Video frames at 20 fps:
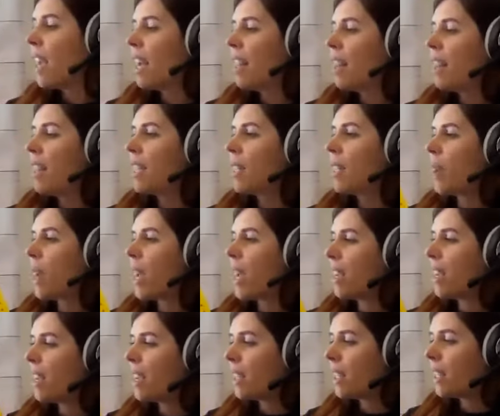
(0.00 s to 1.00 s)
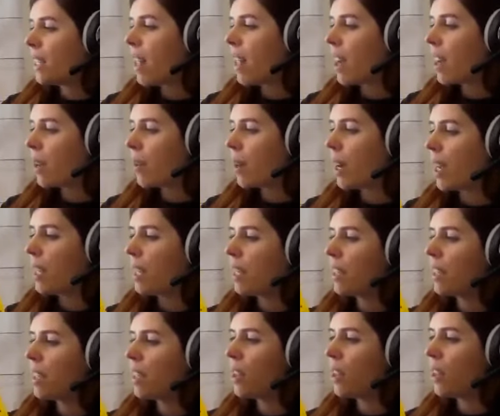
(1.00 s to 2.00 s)
And this way is clockwise.
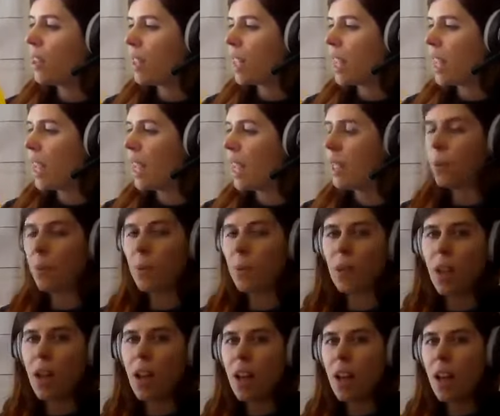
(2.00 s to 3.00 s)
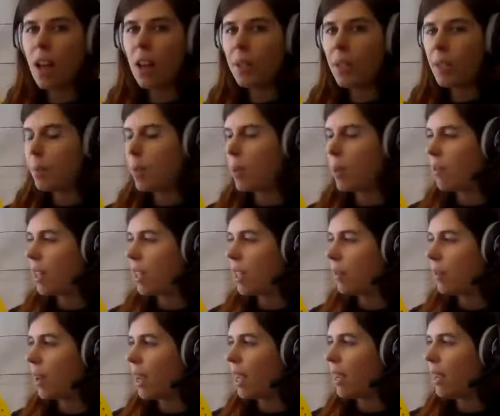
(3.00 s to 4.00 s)
The hands will always move
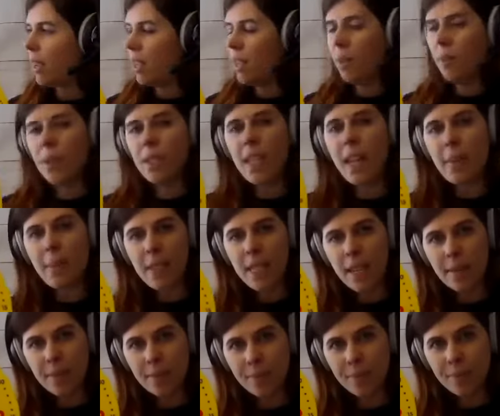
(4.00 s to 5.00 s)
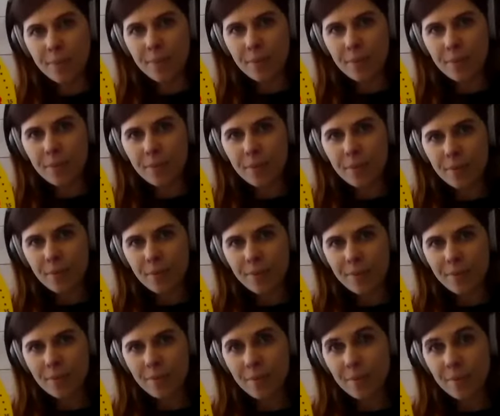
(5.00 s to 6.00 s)
this way. What time is it?
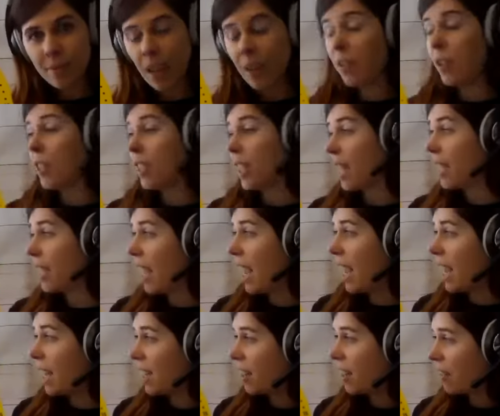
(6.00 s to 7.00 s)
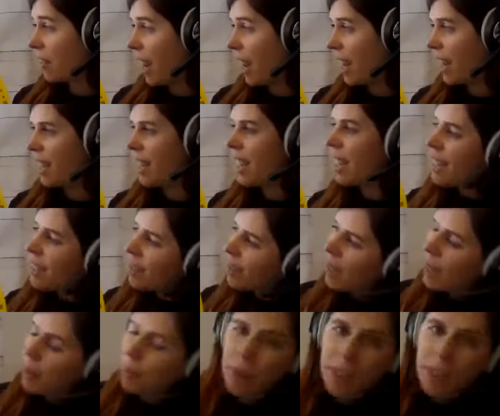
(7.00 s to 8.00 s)
You said 10, you're right.
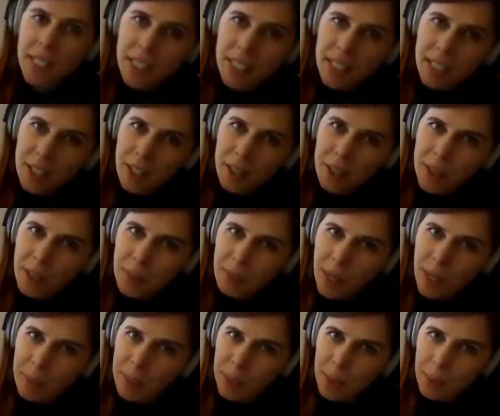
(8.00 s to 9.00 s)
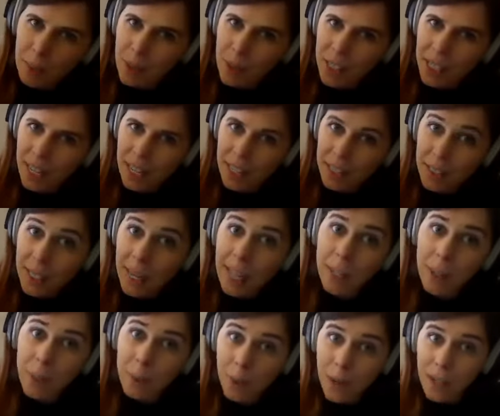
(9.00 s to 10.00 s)
And please excuse, sometimes it's pointing at
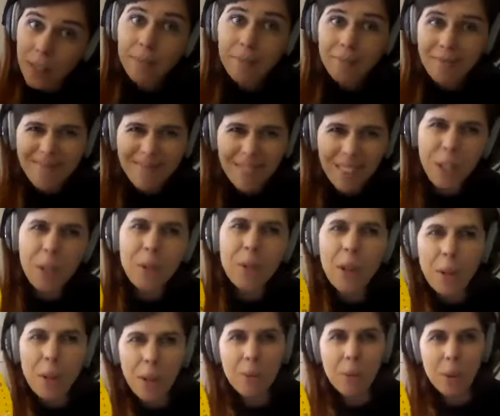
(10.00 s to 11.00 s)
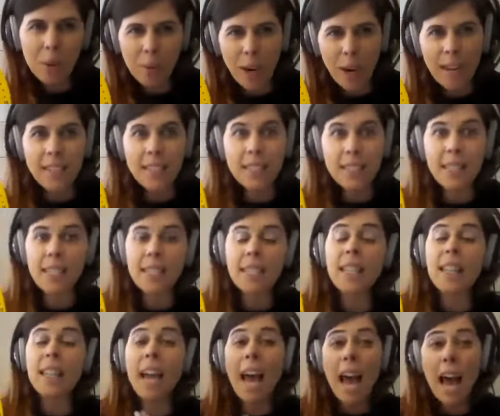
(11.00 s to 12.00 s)
10:01. You know that we're practicing
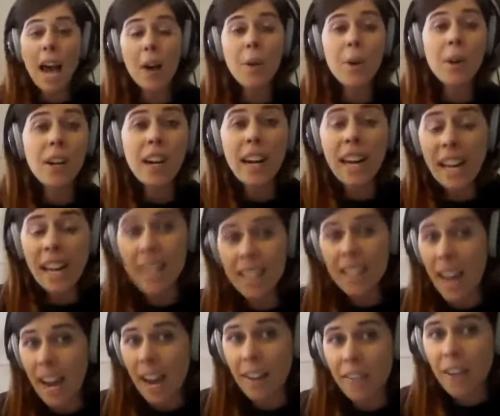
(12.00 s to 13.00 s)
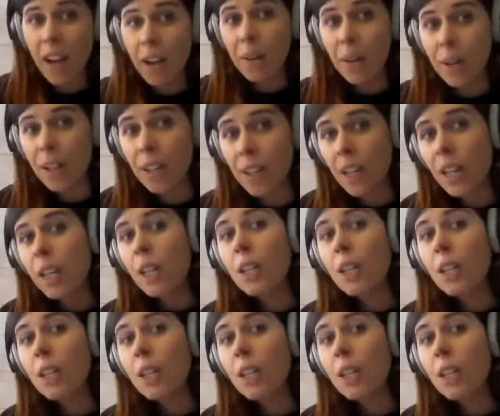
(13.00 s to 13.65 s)
to the hour and half hour.